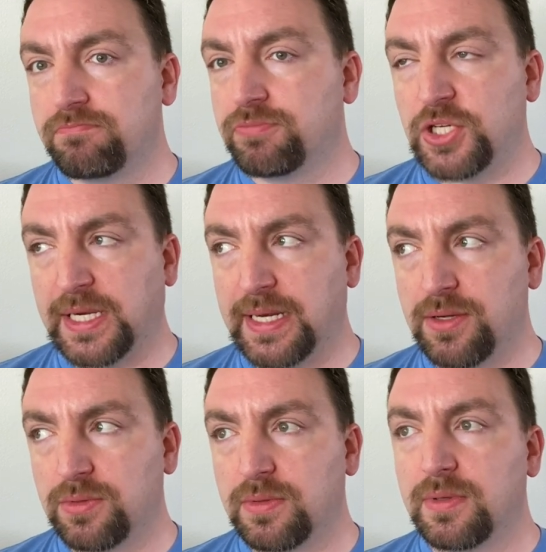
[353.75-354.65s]
check it
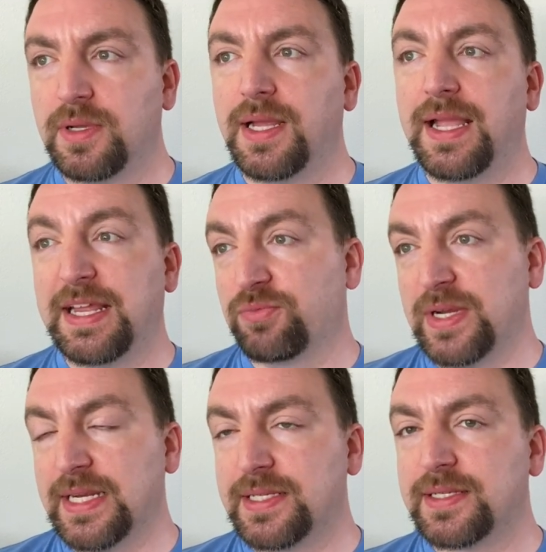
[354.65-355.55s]
out and
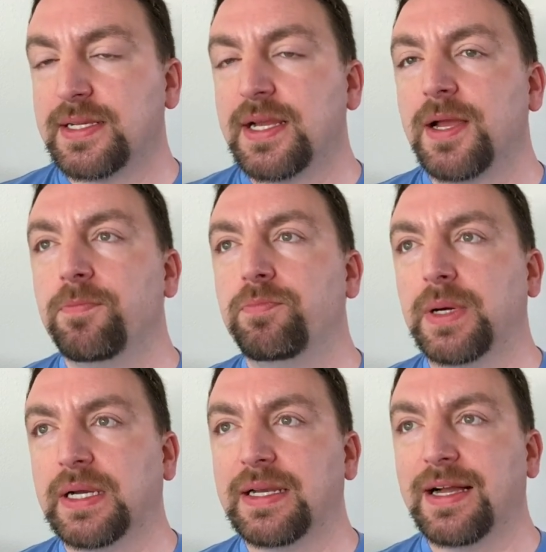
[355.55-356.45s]
read it.
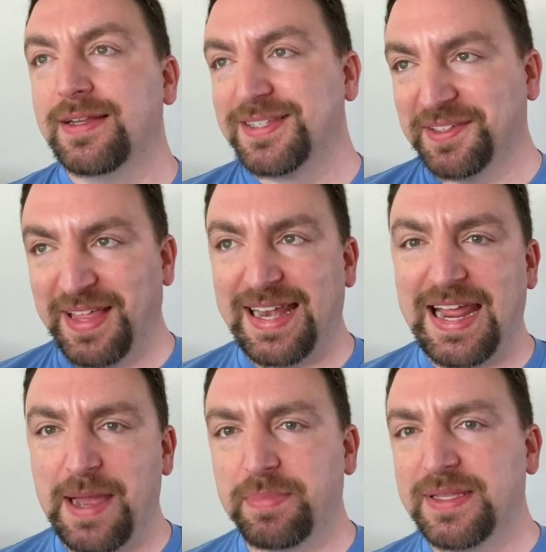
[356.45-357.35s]
But until that
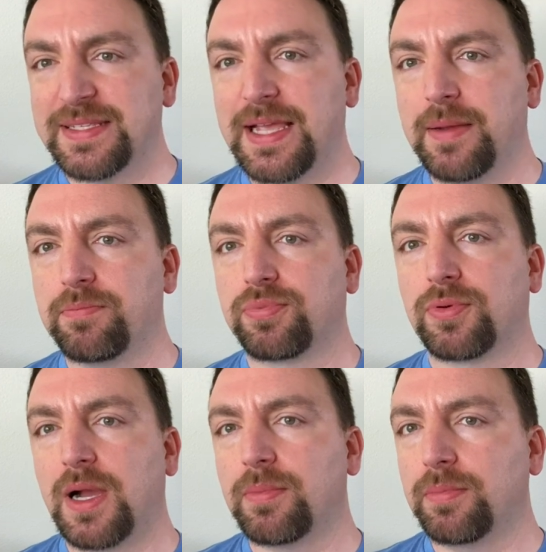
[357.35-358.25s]
happens, I'm
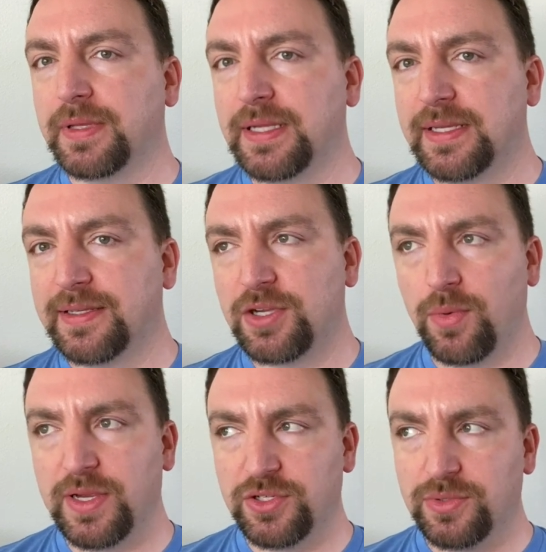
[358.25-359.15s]
probably
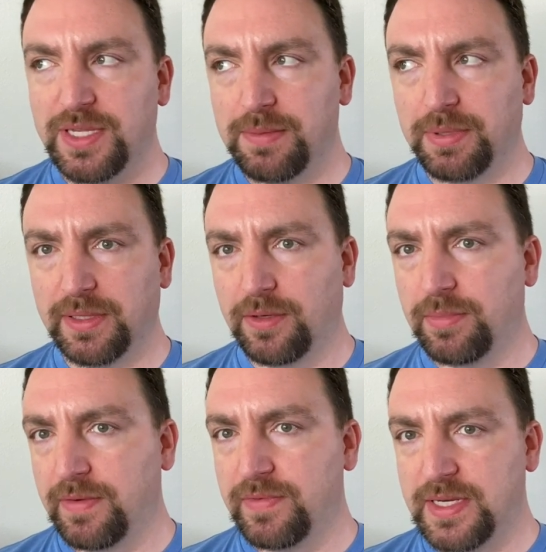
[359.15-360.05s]
going to keep a little
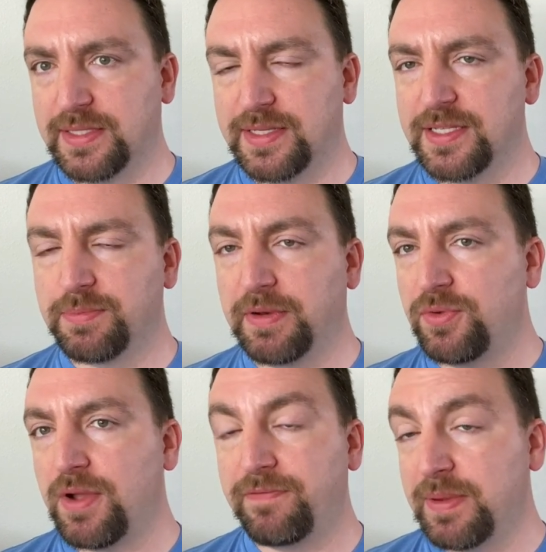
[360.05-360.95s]
bit of distance. But if
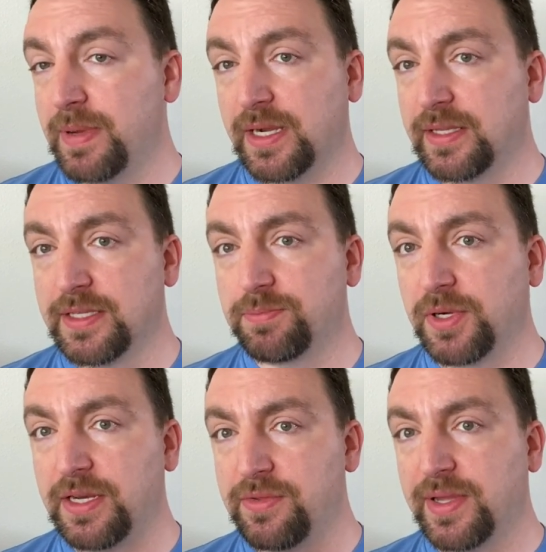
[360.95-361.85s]
you have feedback on this
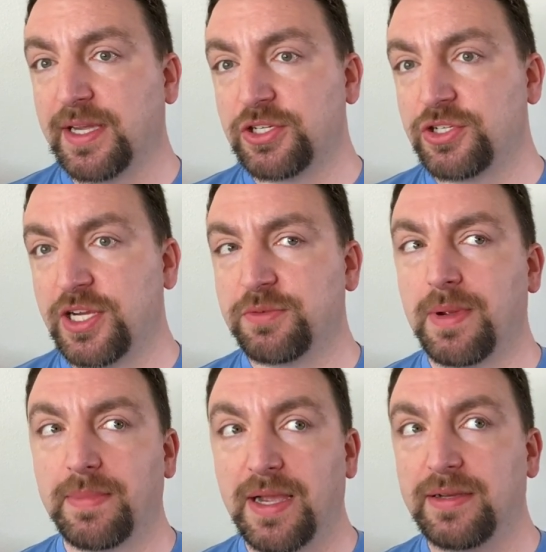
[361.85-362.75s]
book and you think I should change my
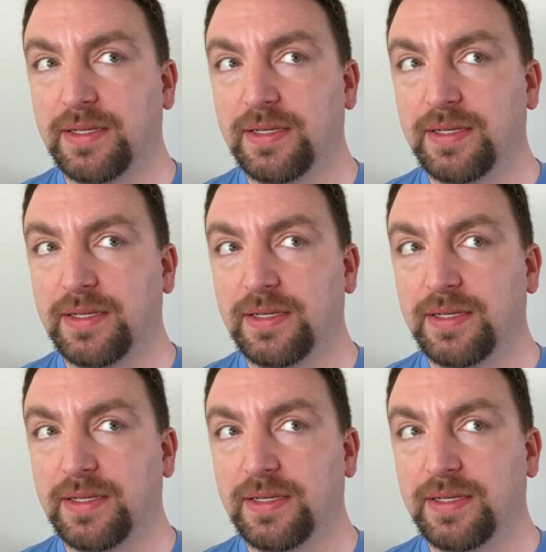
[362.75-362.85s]
mind